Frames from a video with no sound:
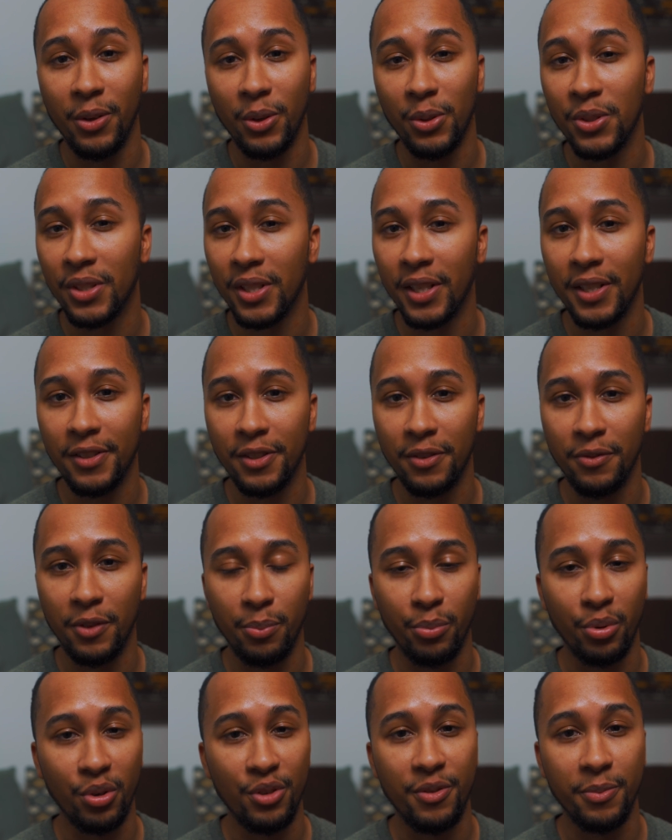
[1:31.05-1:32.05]
Those kinds of
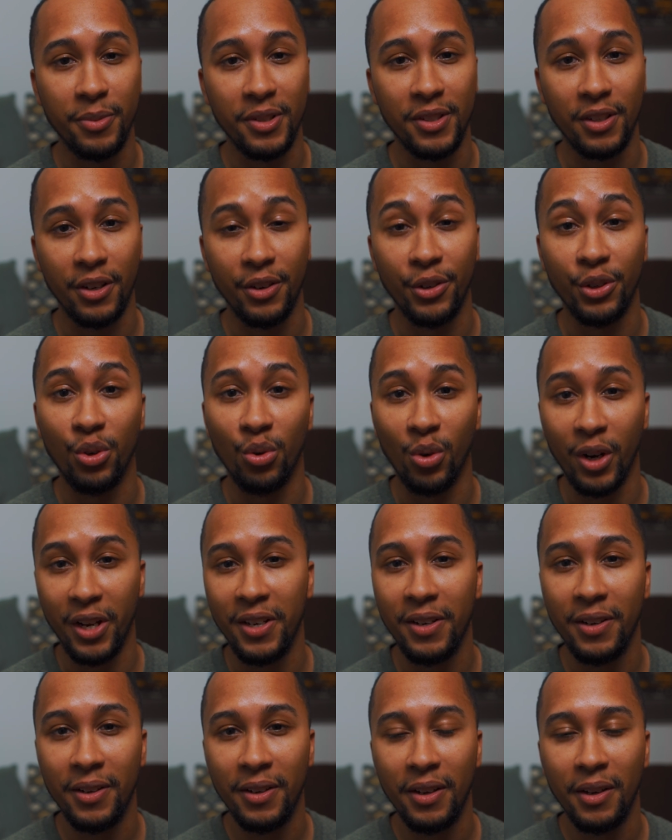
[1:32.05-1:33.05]
improvements are
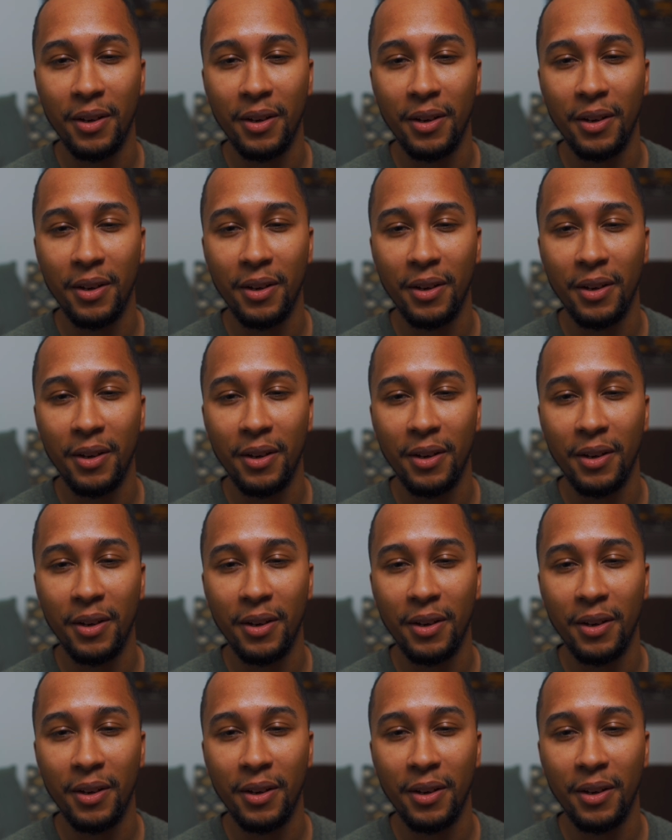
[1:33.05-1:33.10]
great,